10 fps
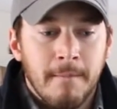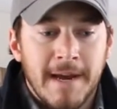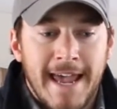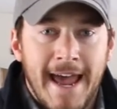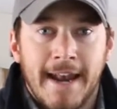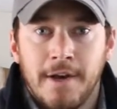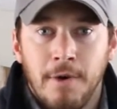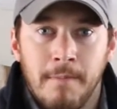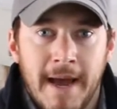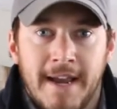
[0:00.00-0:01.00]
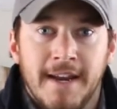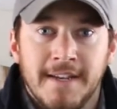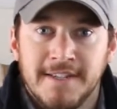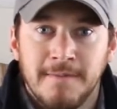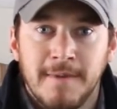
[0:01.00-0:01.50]
mechanical
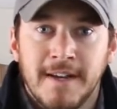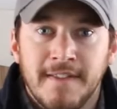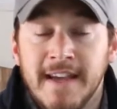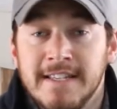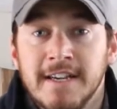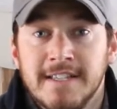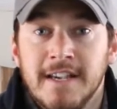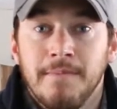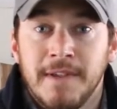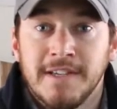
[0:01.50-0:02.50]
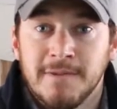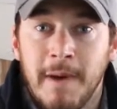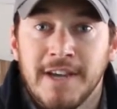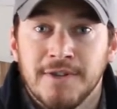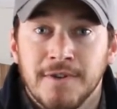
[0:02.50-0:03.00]
mechanism that does something
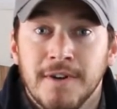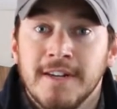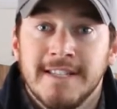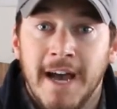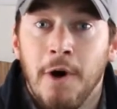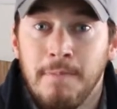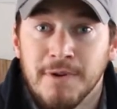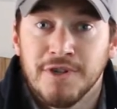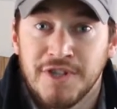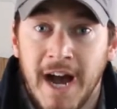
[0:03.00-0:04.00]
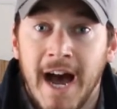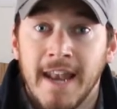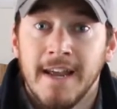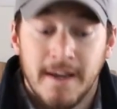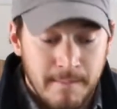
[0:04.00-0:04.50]
special to help your
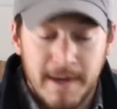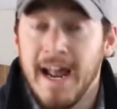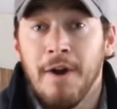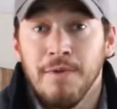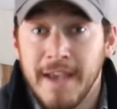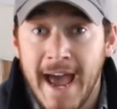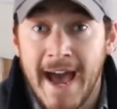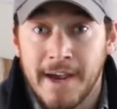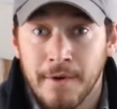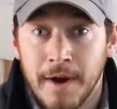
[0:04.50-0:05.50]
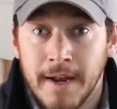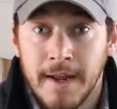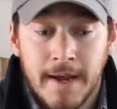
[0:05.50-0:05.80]
shot be not only accurate,